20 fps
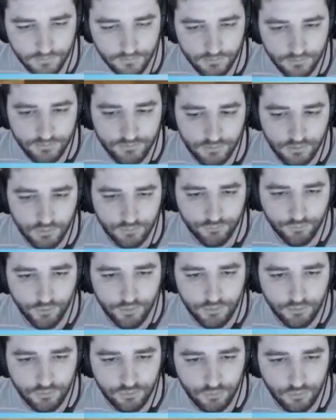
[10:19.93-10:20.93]
It's good for
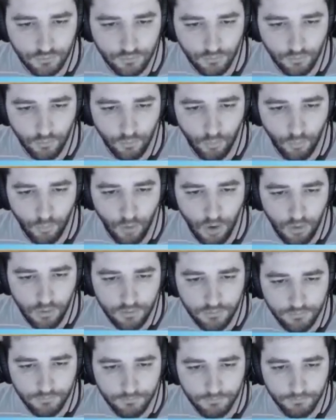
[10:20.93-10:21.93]
you to
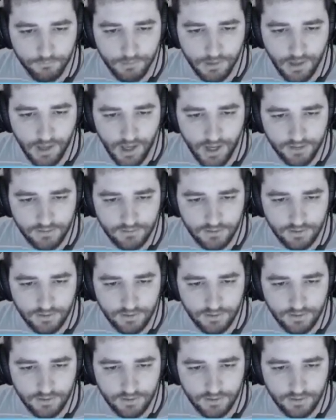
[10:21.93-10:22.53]
walk behind